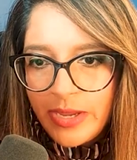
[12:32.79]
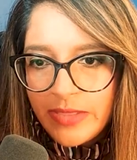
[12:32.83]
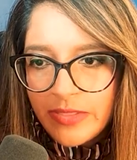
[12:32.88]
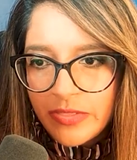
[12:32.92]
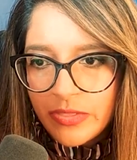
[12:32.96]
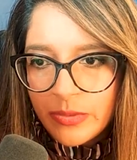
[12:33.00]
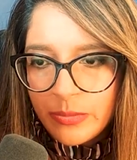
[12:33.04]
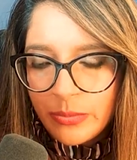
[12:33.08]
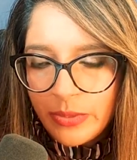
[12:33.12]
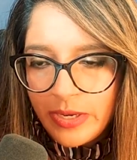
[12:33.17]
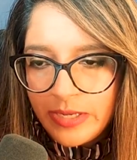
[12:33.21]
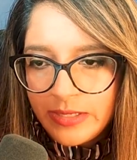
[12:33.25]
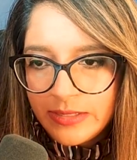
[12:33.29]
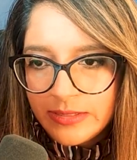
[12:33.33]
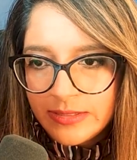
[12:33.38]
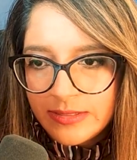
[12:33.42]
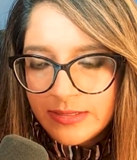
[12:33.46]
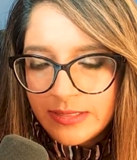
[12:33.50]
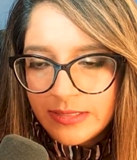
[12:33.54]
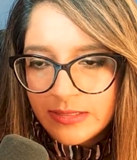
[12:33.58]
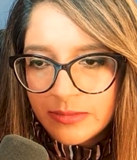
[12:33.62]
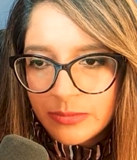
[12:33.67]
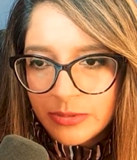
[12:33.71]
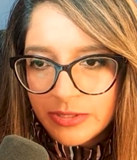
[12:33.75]
that the brain
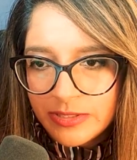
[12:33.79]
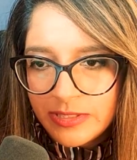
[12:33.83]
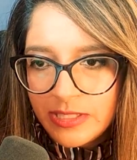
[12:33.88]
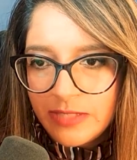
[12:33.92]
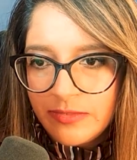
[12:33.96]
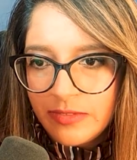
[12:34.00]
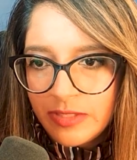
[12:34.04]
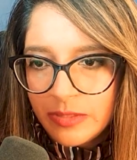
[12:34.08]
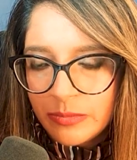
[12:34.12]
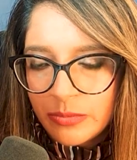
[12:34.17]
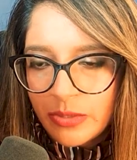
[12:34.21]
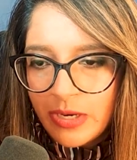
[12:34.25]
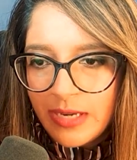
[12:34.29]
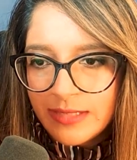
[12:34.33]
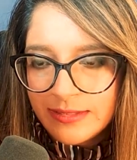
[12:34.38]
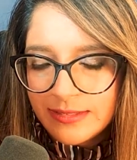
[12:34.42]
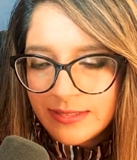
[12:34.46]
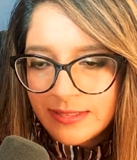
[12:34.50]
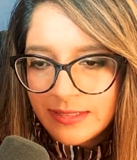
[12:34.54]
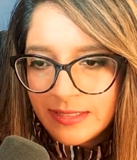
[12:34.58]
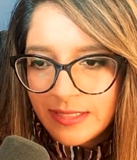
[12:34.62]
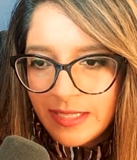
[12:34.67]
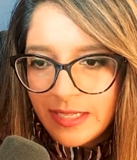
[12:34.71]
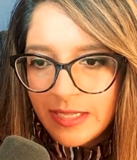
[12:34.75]
is perceiving and
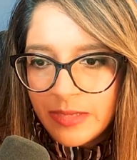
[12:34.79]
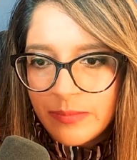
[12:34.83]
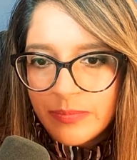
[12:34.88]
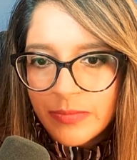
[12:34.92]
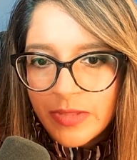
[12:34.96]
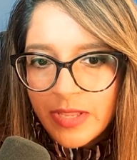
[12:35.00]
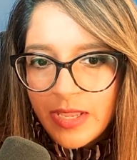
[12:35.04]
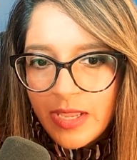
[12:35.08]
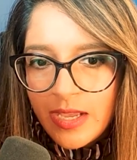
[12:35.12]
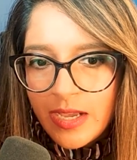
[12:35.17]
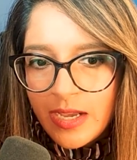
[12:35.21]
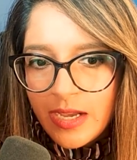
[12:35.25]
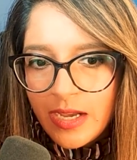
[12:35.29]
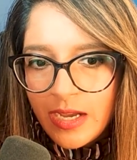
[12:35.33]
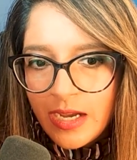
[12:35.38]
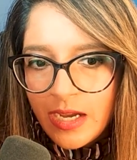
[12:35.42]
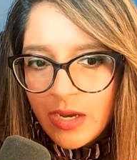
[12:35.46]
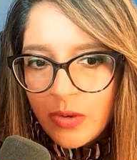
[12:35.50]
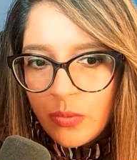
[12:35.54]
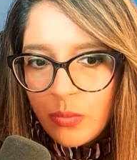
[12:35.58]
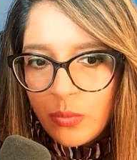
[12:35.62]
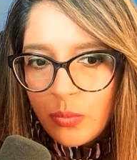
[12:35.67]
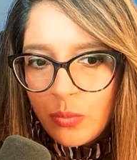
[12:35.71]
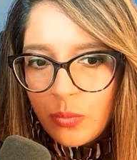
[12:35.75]
processing it,
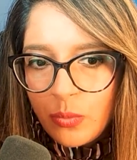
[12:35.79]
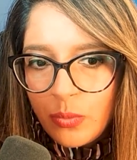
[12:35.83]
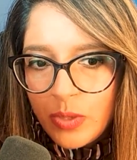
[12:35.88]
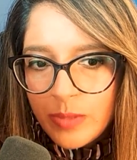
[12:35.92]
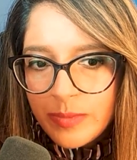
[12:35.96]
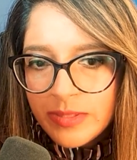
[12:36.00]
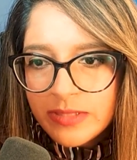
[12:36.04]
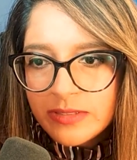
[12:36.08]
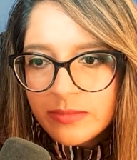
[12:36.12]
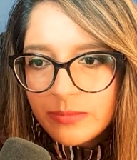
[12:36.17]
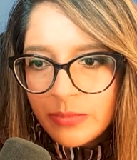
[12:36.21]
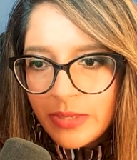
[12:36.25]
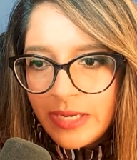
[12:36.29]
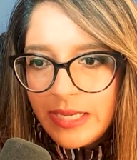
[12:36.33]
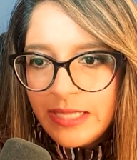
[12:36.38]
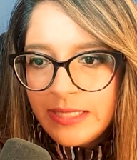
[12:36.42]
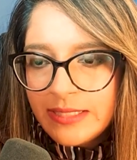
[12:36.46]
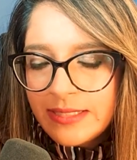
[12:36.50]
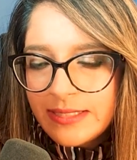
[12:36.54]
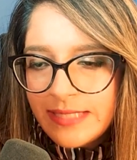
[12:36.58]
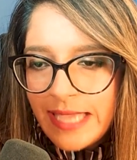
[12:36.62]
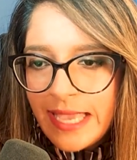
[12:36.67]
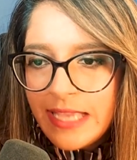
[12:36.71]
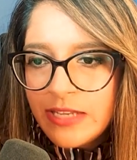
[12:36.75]
women's
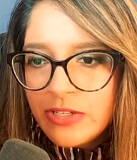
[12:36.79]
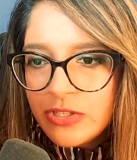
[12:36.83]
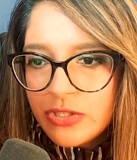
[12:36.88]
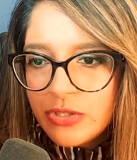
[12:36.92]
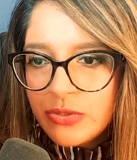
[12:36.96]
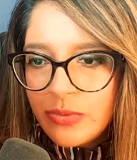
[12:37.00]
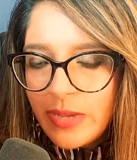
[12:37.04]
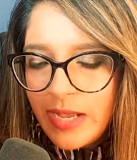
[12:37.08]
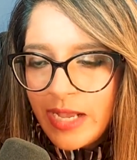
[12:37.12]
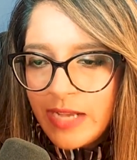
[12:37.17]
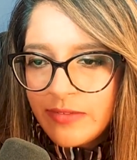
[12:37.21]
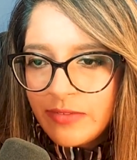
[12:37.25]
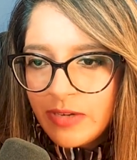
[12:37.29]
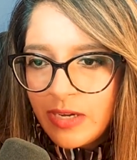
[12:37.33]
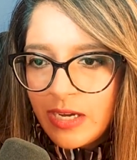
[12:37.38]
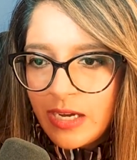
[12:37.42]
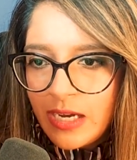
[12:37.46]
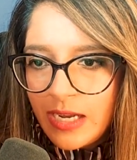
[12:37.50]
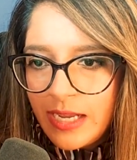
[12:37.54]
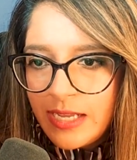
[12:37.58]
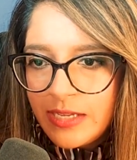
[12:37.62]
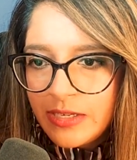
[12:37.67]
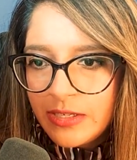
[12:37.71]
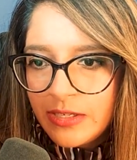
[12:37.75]
brains tend to have a
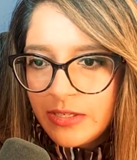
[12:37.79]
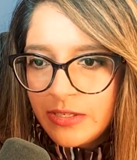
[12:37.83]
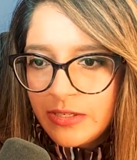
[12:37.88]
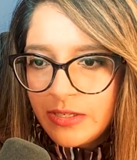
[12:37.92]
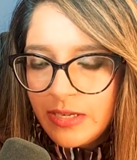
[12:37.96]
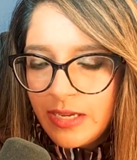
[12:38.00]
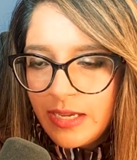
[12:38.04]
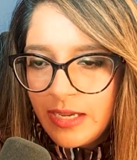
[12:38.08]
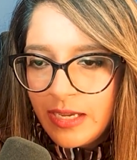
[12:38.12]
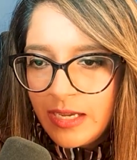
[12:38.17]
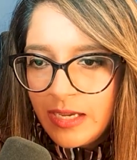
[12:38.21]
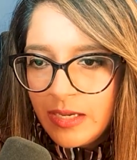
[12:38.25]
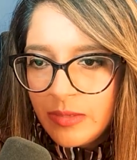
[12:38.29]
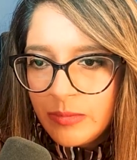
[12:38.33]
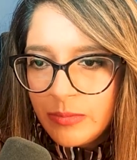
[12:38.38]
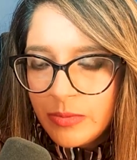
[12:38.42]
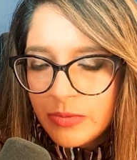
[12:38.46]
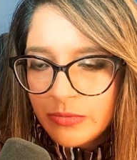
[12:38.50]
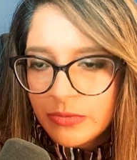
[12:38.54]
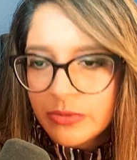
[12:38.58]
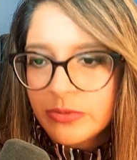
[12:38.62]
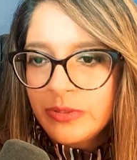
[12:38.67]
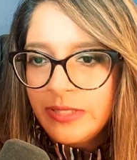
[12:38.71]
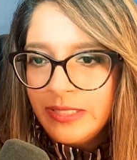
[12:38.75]
higher
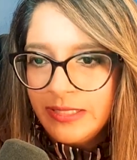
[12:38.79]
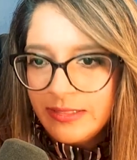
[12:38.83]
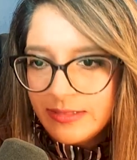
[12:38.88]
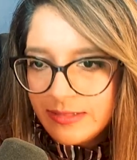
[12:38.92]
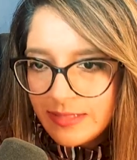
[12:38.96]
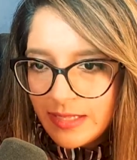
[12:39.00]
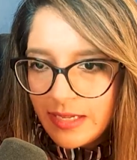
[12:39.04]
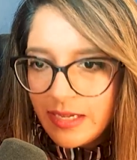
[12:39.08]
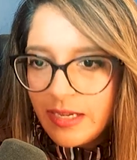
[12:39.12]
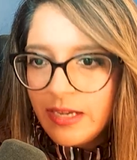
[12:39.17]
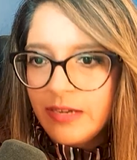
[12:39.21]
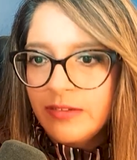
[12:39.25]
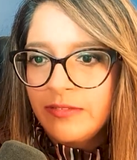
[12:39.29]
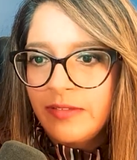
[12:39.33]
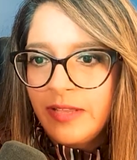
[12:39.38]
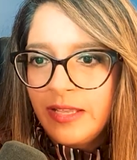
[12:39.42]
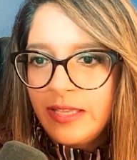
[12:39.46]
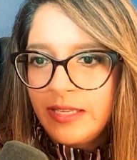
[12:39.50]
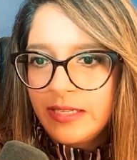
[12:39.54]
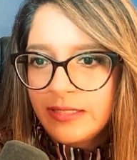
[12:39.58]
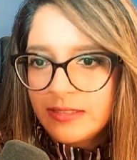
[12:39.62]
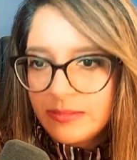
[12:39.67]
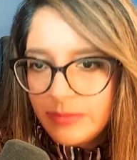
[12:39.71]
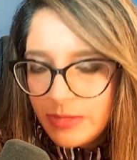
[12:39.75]
release of
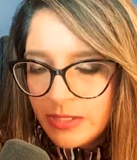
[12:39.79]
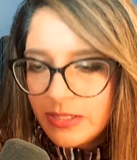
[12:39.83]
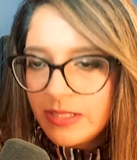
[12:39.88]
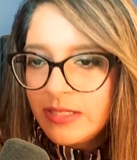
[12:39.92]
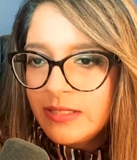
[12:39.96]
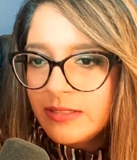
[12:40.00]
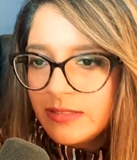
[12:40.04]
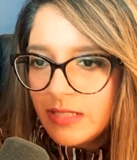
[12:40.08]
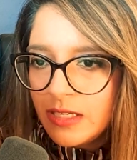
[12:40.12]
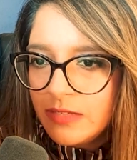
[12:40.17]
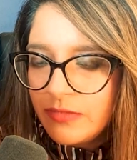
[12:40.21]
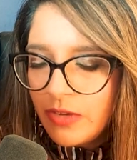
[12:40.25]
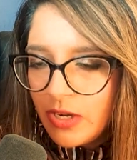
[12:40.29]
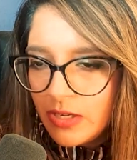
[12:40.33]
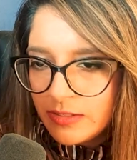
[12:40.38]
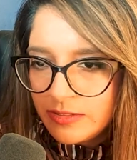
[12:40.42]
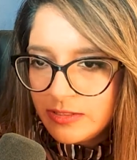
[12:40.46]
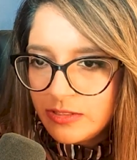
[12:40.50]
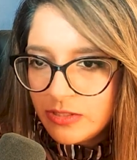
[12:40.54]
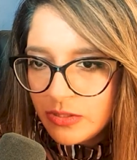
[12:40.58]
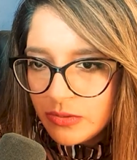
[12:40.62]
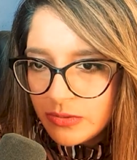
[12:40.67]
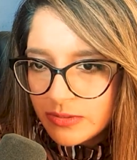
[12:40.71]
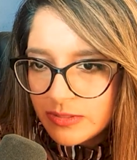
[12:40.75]
and experience of
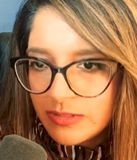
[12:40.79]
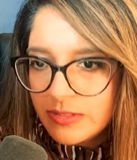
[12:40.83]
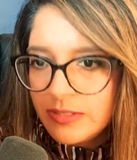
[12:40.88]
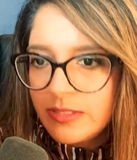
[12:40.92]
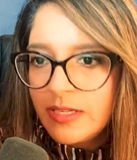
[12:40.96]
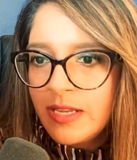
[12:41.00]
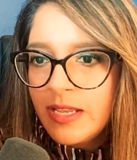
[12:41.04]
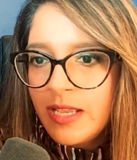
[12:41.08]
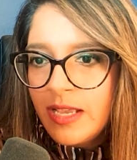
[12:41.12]
oxytocin,